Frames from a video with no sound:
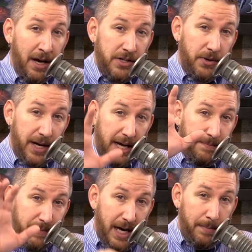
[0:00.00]
So
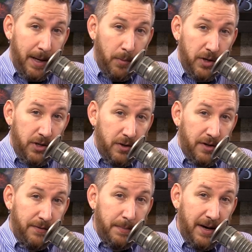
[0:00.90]
again, I'm Edward
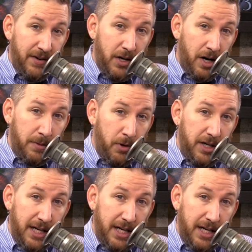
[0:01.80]
Euler from Heavy Cardboard,